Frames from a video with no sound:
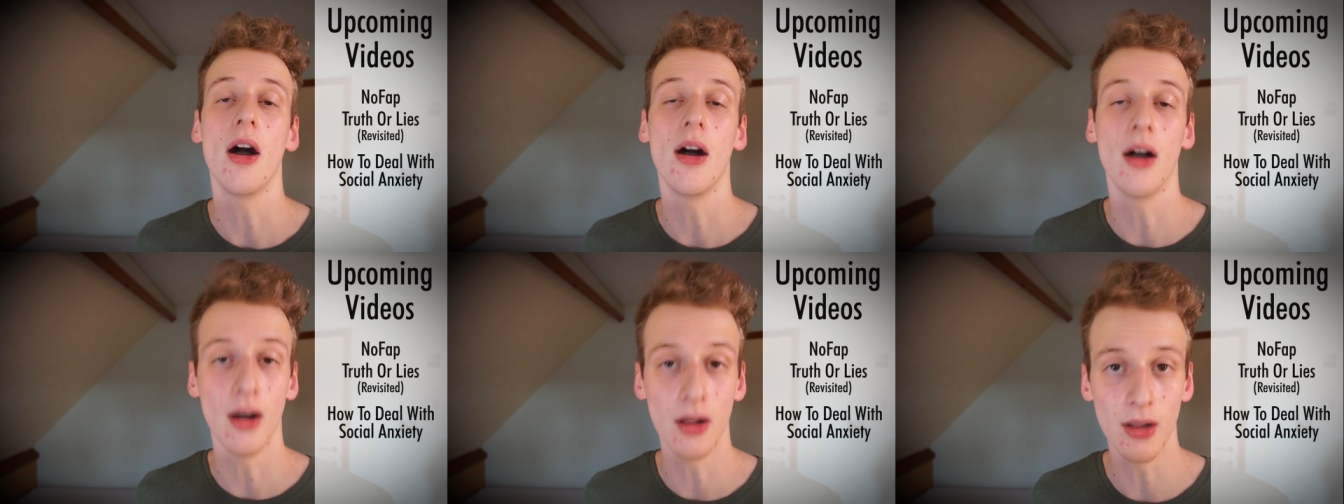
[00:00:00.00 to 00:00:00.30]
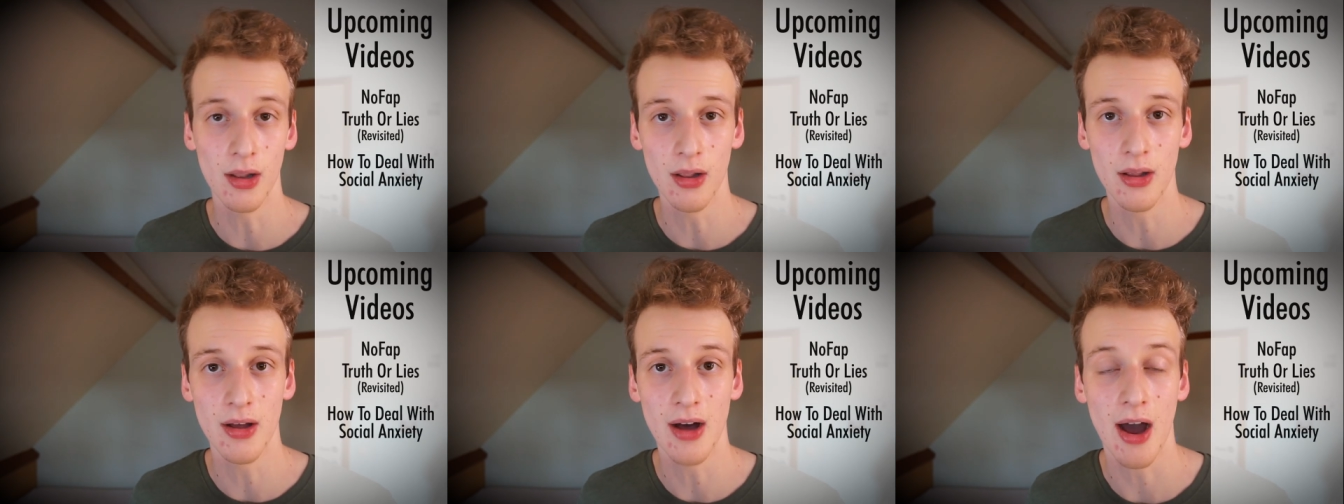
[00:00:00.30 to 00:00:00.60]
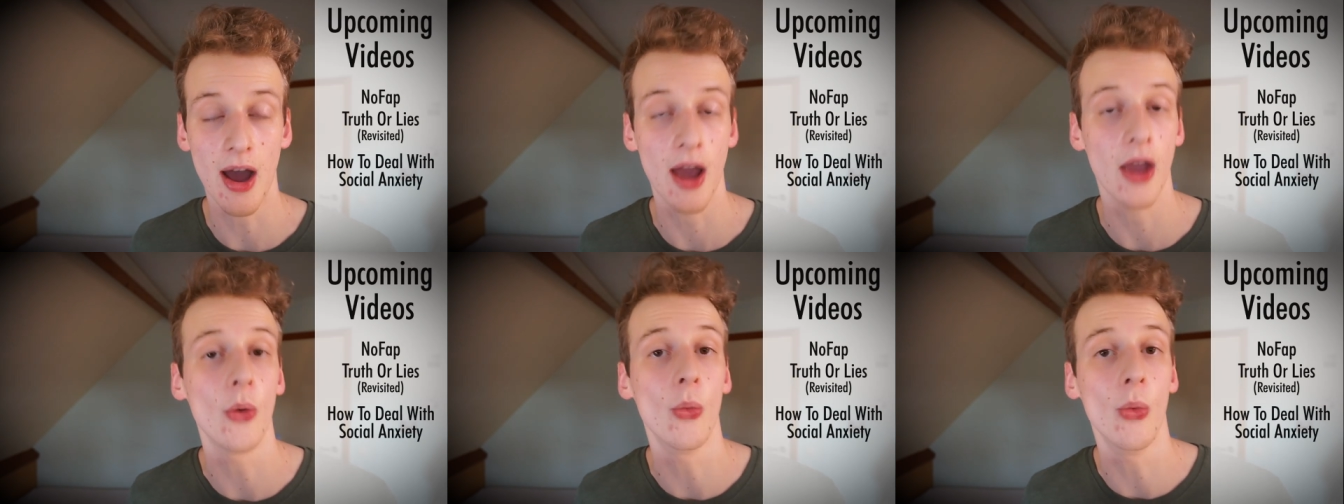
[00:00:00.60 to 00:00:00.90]
all
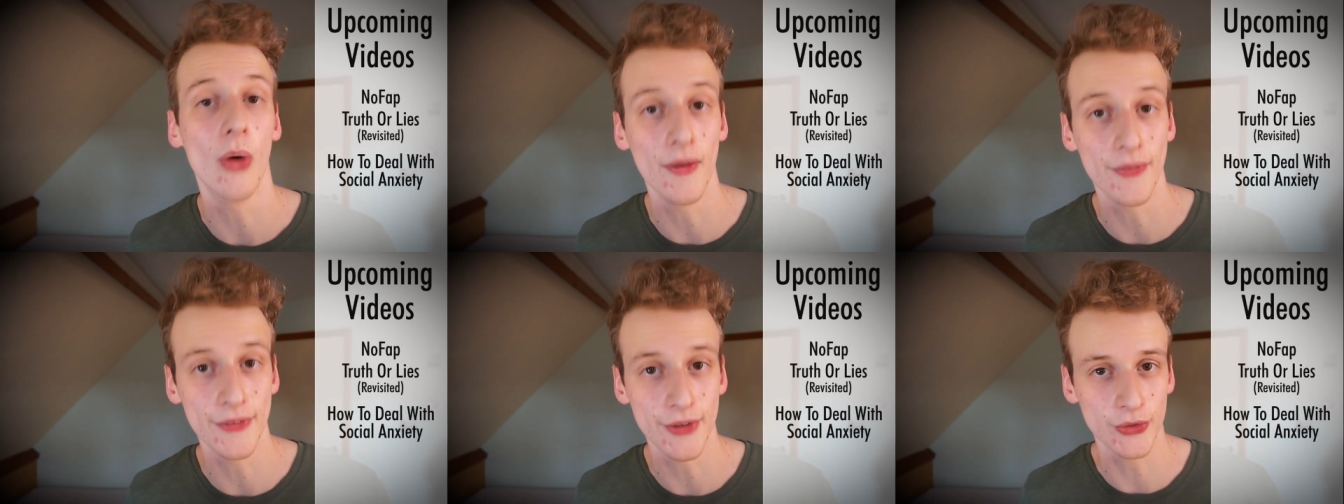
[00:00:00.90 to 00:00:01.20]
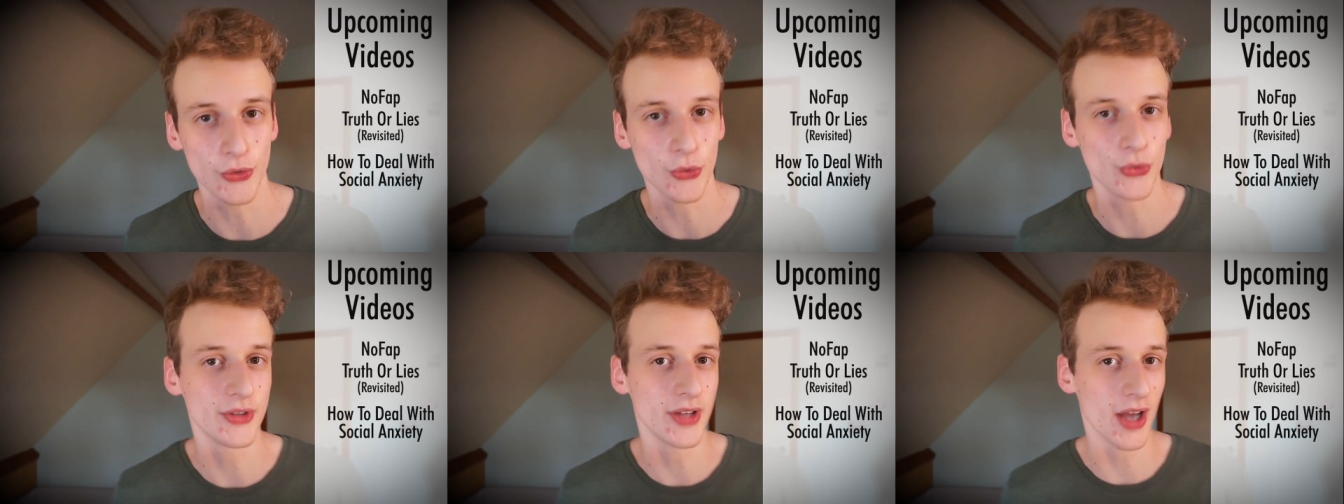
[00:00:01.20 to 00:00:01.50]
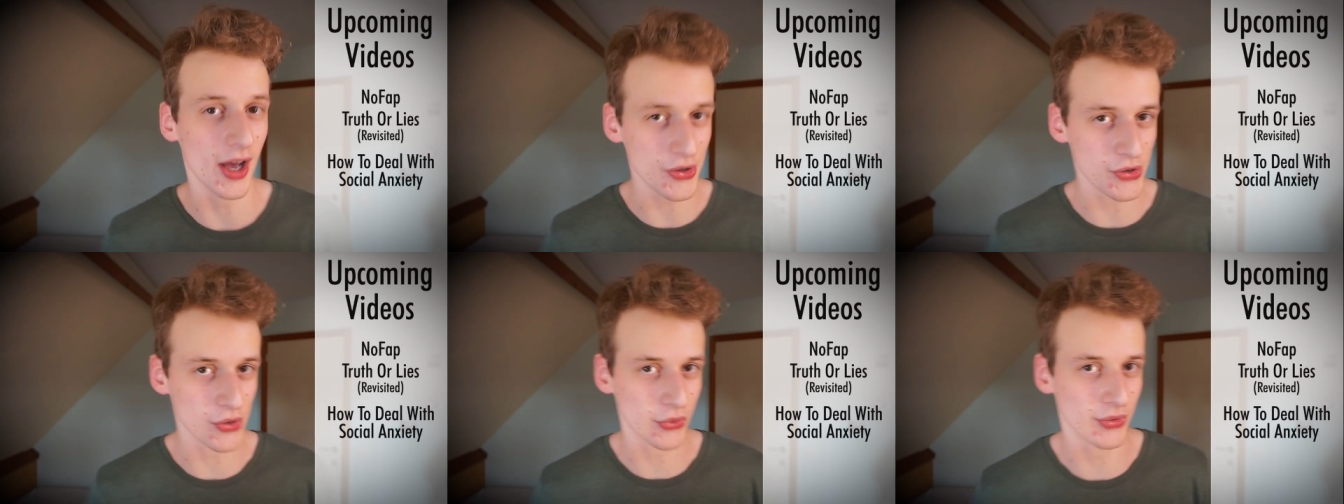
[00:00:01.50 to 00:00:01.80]
I wanted to
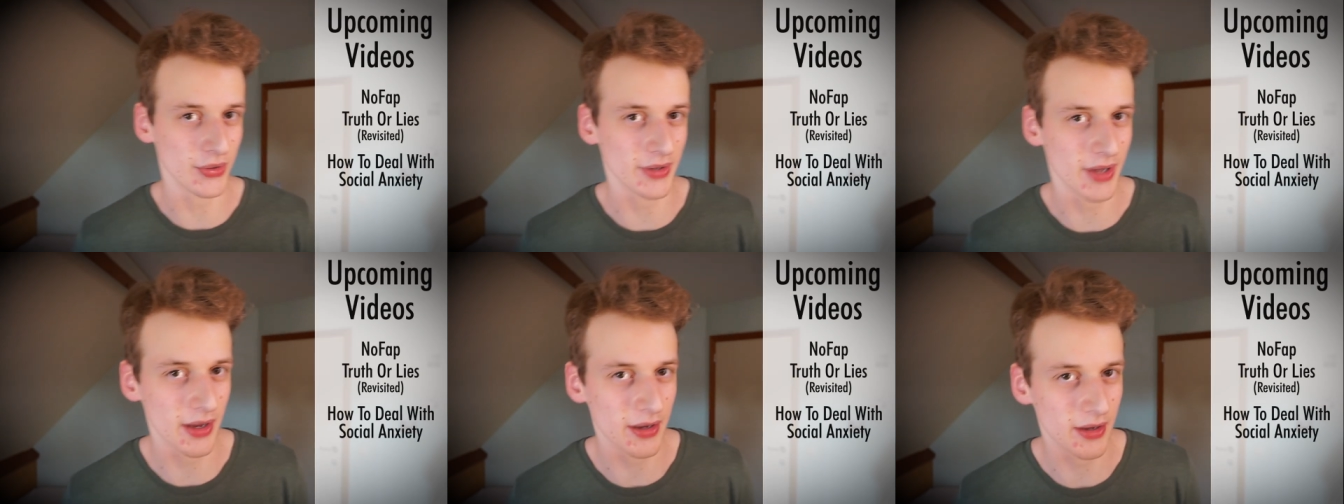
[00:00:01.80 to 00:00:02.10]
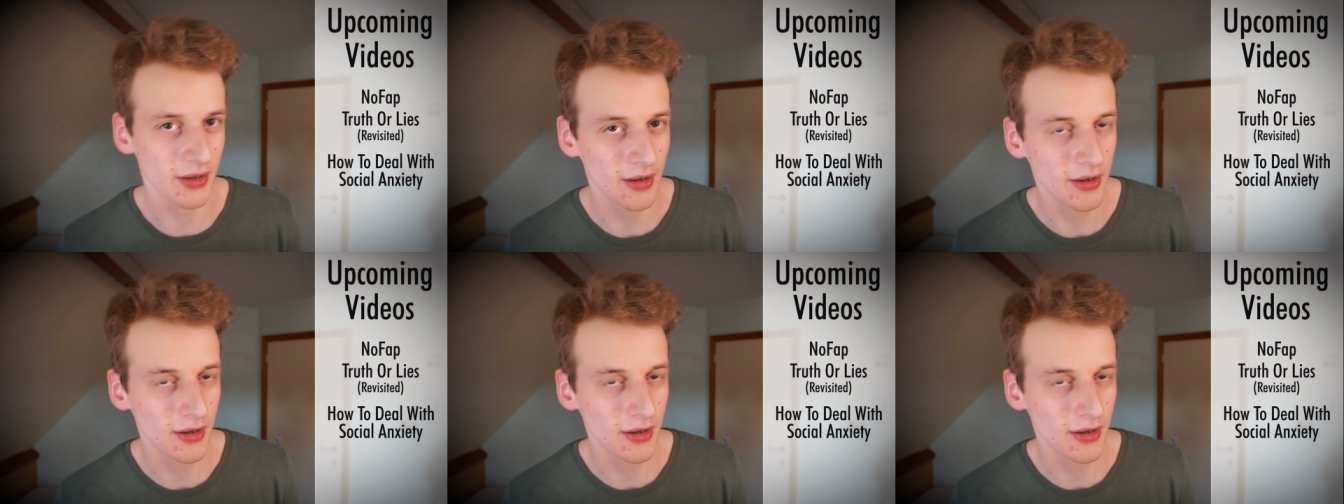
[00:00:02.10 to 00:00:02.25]
tell you today.